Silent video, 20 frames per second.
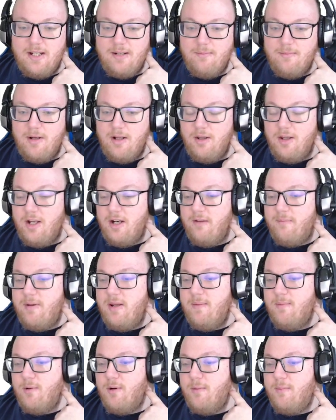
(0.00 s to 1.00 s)
and a lot of
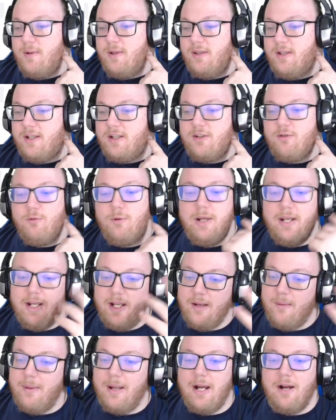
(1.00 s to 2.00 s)
people have been like
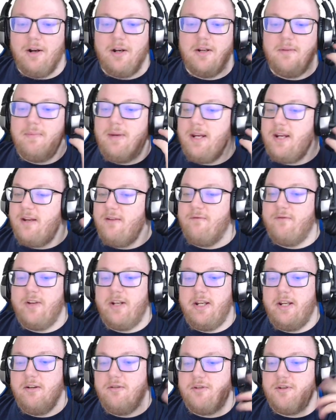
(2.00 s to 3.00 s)
tweeting about it, making
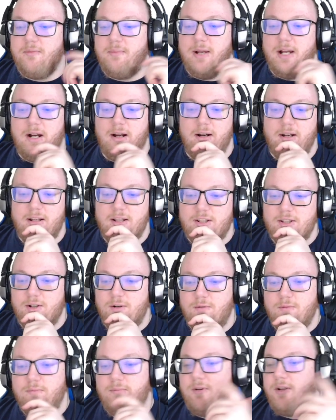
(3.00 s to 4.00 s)
videos about it, so,